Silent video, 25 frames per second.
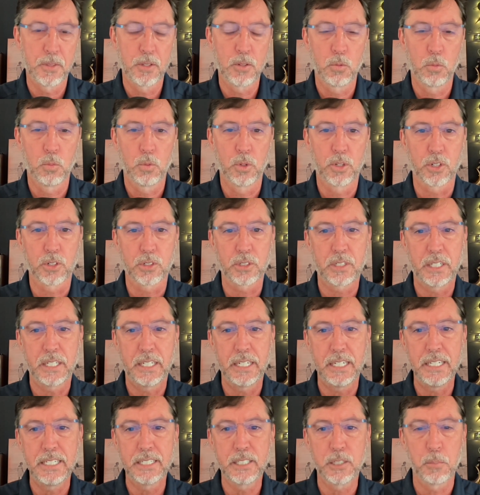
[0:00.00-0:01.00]
What are
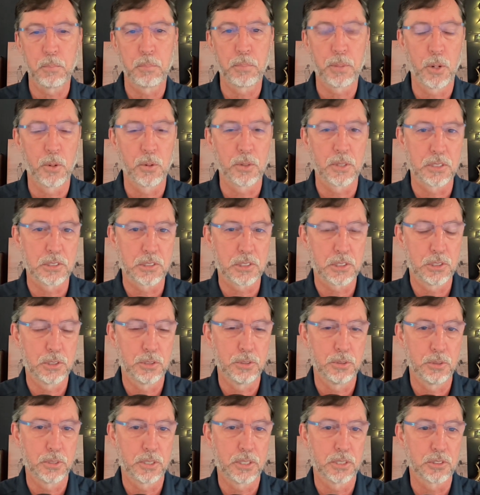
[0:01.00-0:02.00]
key components
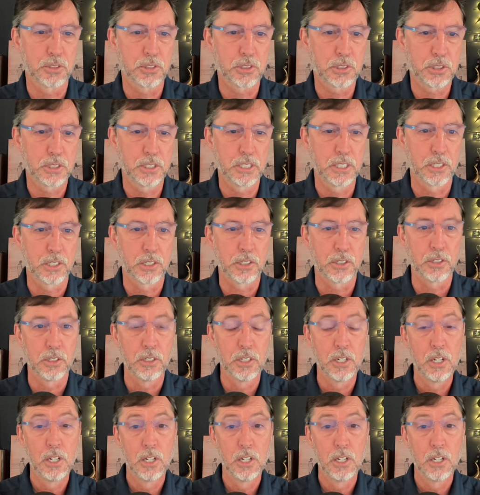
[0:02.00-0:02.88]
to consider